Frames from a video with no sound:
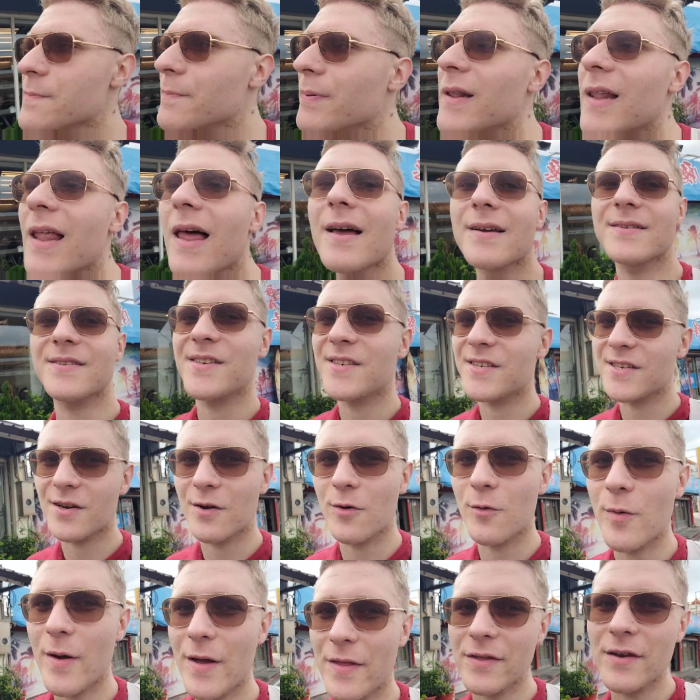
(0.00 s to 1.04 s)
plus
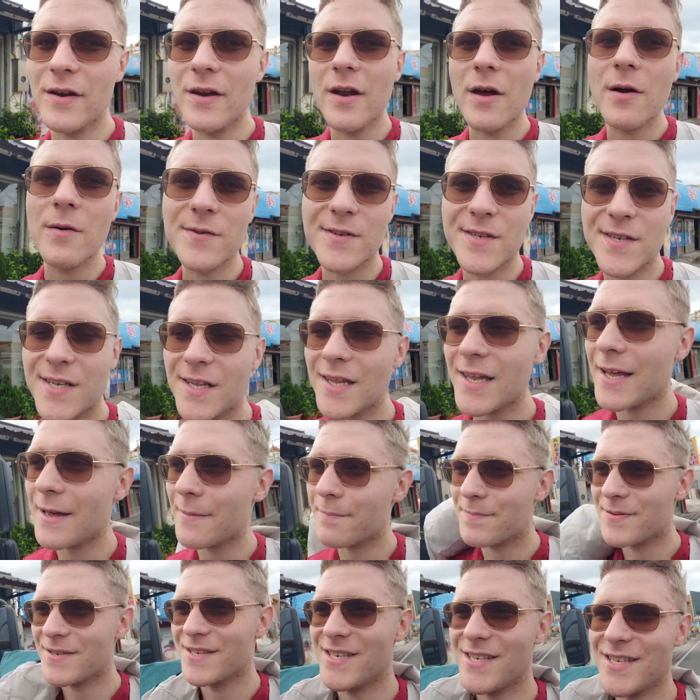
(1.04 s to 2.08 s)
with no
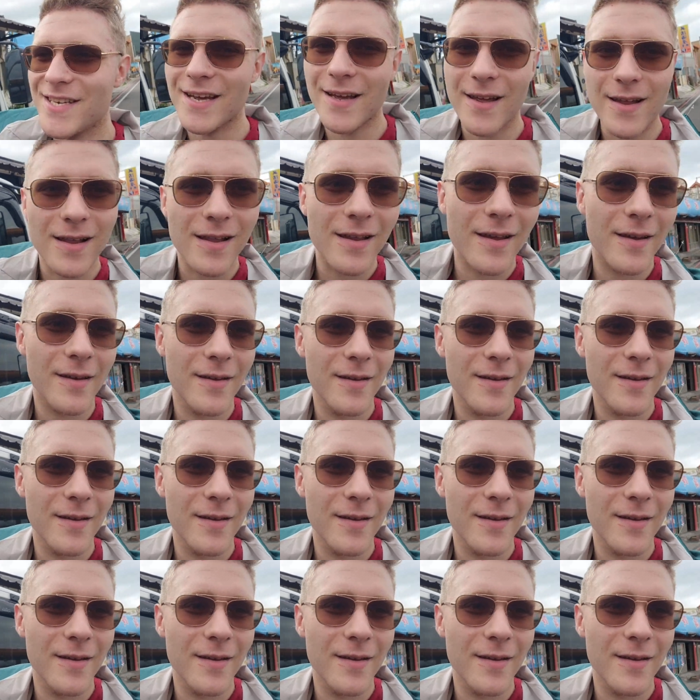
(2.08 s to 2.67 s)
sleep still.